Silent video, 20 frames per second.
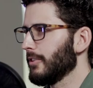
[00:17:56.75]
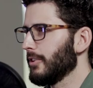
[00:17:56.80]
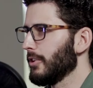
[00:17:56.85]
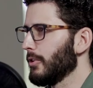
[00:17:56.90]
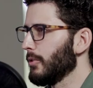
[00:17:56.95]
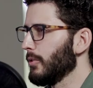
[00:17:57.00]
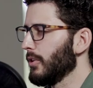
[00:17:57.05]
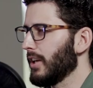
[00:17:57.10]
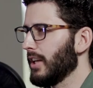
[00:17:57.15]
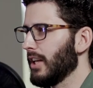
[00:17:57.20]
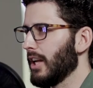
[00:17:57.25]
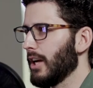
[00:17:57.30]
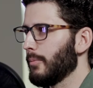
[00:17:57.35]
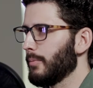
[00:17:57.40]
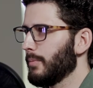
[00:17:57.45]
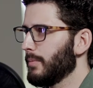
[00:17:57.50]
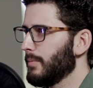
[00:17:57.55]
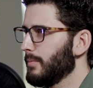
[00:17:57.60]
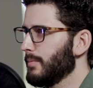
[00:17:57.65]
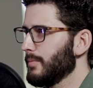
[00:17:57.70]
you know looking
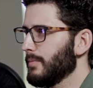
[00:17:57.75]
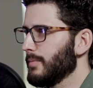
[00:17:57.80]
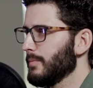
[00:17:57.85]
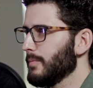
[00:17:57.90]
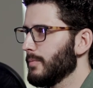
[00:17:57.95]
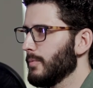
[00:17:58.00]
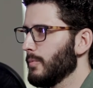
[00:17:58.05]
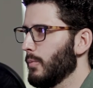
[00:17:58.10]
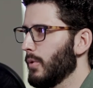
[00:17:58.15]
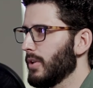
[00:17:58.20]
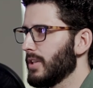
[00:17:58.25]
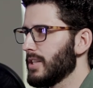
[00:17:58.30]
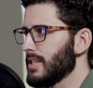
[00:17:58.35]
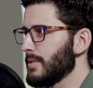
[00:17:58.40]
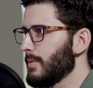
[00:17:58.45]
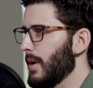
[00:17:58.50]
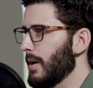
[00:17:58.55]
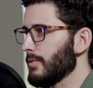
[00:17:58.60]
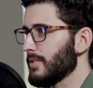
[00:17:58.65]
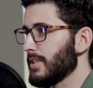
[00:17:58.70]
up what does
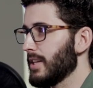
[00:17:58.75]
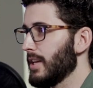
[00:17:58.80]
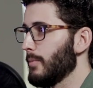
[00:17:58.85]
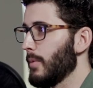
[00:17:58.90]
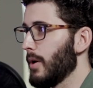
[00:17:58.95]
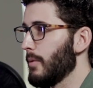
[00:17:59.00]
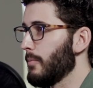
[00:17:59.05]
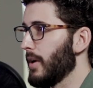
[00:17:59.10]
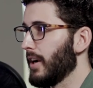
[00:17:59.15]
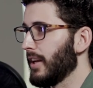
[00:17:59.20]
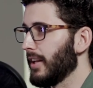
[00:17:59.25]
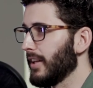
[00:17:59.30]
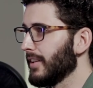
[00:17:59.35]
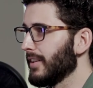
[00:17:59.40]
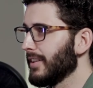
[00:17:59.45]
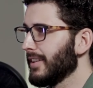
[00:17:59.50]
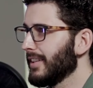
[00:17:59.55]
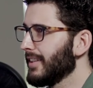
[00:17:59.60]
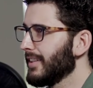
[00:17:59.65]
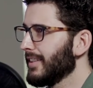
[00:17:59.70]
the Bible say about
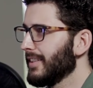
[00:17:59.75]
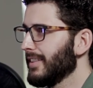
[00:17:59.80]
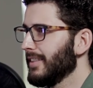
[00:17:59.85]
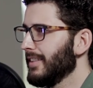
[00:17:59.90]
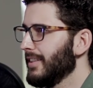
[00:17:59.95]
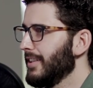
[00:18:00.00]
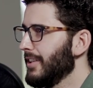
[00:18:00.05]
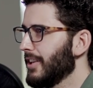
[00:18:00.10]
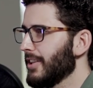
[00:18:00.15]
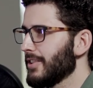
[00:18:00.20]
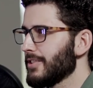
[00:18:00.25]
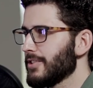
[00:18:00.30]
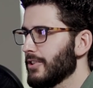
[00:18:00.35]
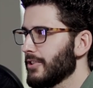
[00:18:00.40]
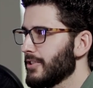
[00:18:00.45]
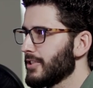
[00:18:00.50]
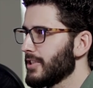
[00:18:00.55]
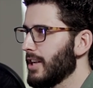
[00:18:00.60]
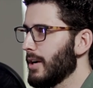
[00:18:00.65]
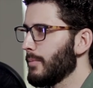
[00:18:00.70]
money, yeah. You can
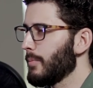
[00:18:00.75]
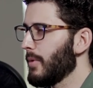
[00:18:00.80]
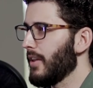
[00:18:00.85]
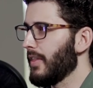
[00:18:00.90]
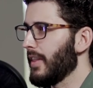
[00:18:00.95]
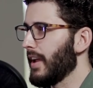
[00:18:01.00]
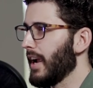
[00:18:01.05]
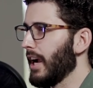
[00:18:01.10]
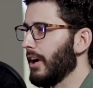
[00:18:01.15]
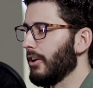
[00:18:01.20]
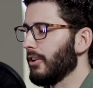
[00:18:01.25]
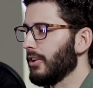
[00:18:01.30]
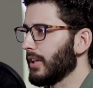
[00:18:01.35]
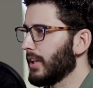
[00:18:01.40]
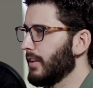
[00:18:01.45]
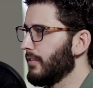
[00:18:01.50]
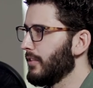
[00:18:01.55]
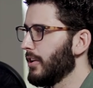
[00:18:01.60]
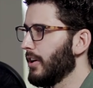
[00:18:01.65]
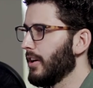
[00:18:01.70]
search it up on there and I'll
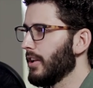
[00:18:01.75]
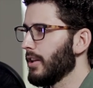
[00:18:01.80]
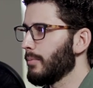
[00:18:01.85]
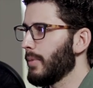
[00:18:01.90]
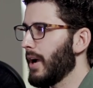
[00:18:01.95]
give you all the